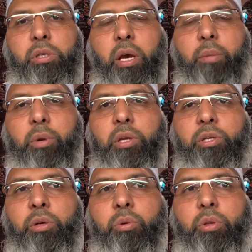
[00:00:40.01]
I'm going to
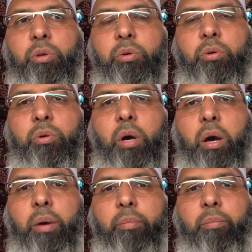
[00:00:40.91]
share with you,
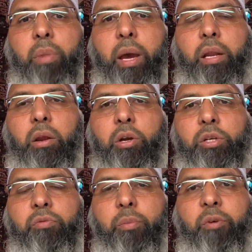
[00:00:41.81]
by and
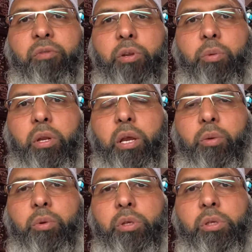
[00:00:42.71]
large, from a fatwa that
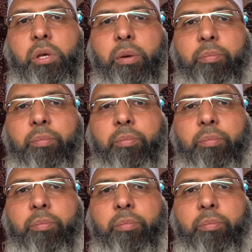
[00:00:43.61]
was